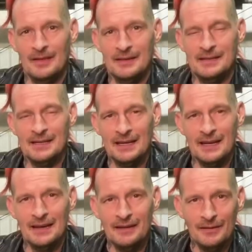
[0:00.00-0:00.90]

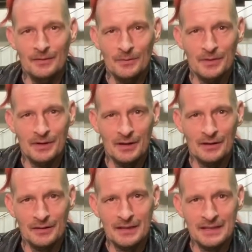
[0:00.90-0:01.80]
Today we're going to
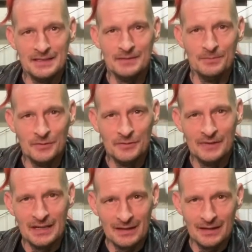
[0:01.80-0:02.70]
look at some movie
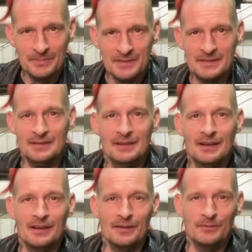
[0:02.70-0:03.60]
clips
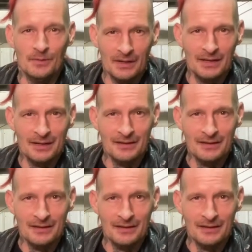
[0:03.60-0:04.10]
of welding